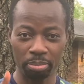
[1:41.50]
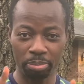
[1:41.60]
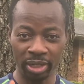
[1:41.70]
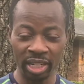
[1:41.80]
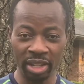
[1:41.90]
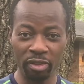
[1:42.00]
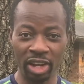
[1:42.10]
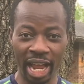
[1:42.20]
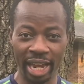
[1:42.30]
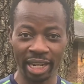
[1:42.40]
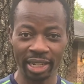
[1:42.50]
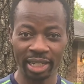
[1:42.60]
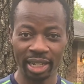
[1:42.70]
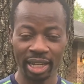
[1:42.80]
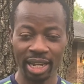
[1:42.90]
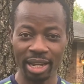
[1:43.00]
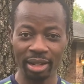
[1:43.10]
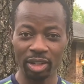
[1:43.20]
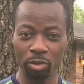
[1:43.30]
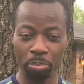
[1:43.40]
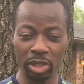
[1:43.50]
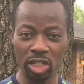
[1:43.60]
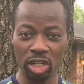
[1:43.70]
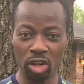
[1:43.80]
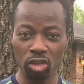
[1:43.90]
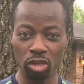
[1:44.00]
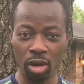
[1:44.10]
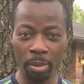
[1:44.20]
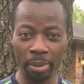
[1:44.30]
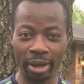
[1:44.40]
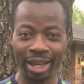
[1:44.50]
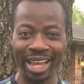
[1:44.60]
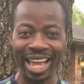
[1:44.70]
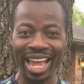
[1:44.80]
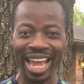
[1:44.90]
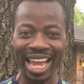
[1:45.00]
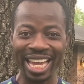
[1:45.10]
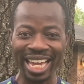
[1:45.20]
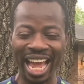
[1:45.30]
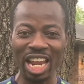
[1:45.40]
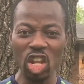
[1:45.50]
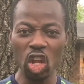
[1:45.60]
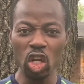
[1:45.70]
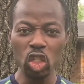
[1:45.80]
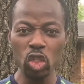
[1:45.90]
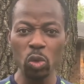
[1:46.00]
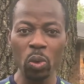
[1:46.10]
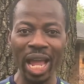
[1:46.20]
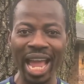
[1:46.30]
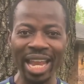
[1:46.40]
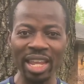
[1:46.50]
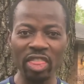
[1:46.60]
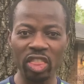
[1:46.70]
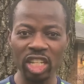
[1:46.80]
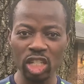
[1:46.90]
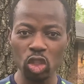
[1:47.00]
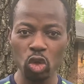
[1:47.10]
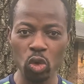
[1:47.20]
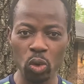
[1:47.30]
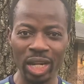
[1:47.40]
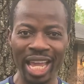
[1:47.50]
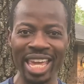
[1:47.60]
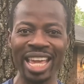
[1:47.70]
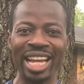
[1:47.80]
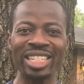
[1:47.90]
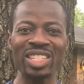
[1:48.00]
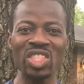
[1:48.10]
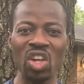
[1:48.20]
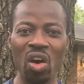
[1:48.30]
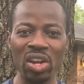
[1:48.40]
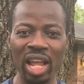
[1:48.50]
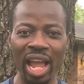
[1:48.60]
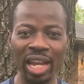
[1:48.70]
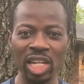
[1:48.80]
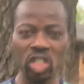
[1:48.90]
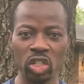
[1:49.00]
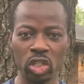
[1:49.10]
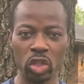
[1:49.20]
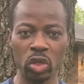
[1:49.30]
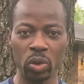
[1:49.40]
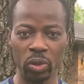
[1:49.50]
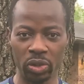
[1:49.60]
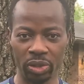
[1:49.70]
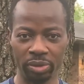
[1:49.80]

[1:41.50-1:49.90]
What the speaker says: believe that President Trump cannot do anything good. He hasn't done anything good.